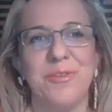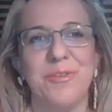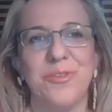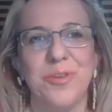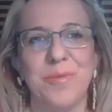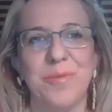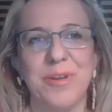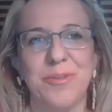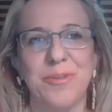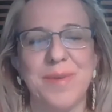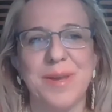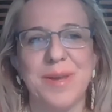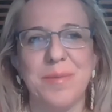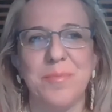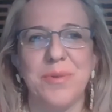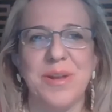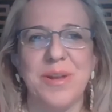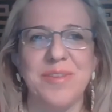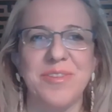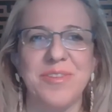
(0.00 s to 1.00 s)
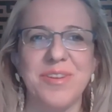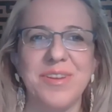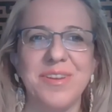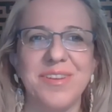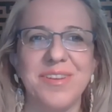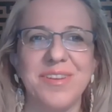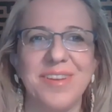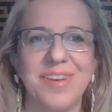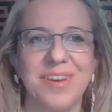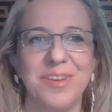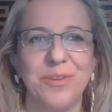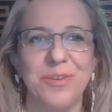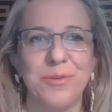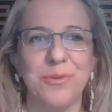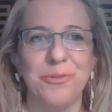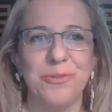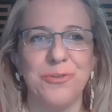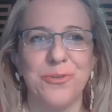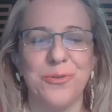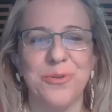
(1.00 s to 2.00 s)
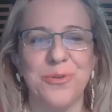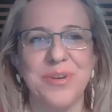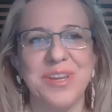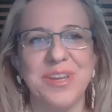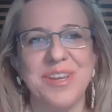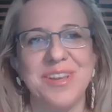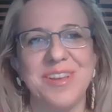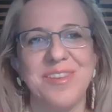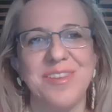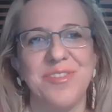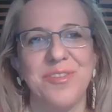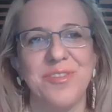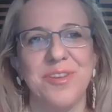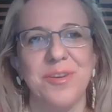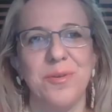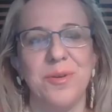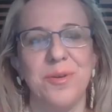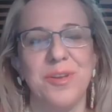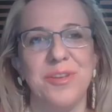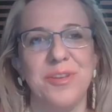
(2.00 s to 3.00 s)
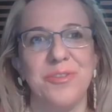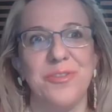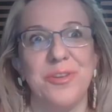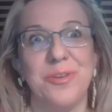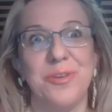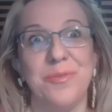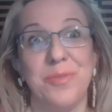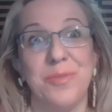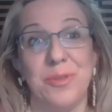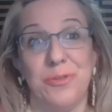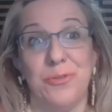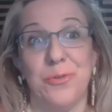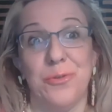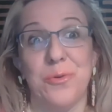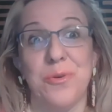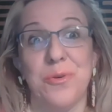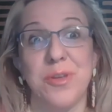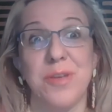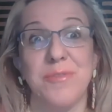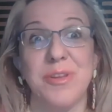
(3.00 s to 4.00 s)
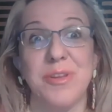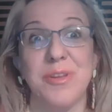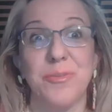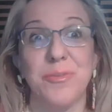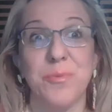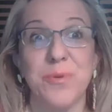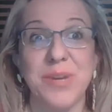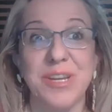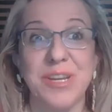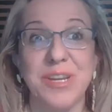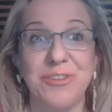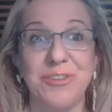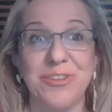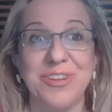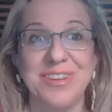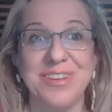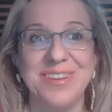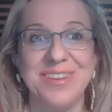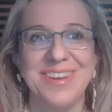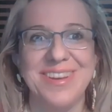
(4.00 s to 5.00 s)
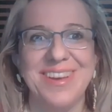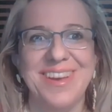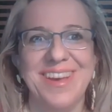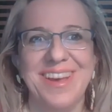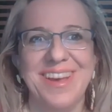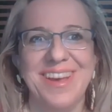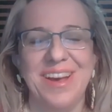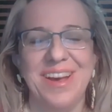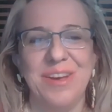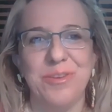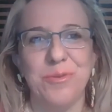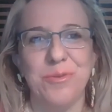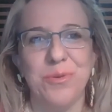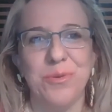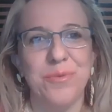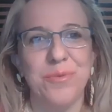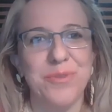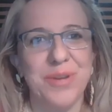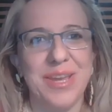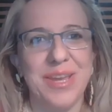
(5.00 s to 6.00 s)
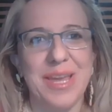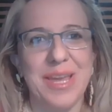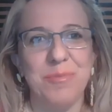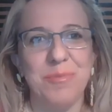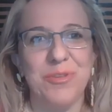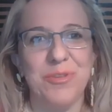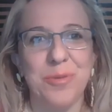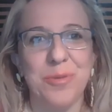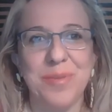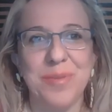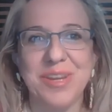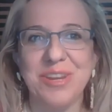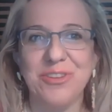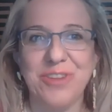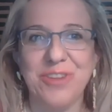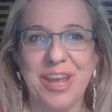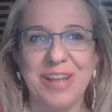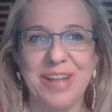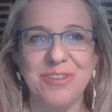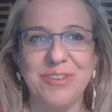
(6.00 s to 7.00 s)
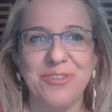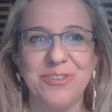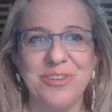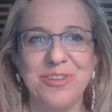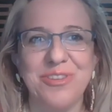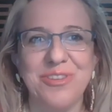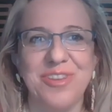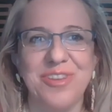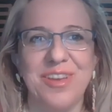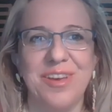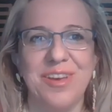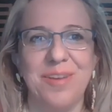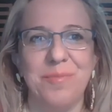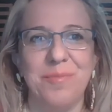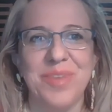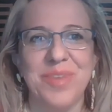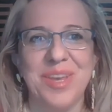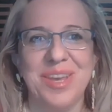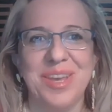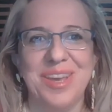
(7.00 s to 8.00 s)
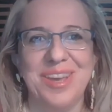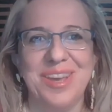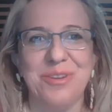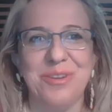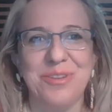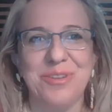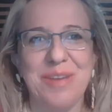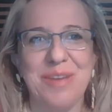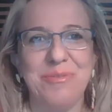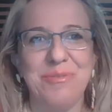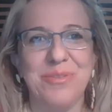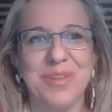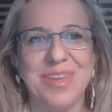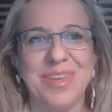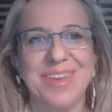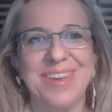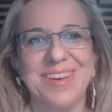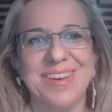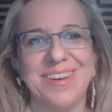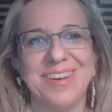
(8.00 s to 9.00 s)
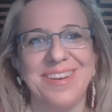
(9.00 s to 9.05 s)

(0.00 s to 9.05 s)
so much, Madam President. Your story is a story of inspiration. You overcame so many challenges. You're definitely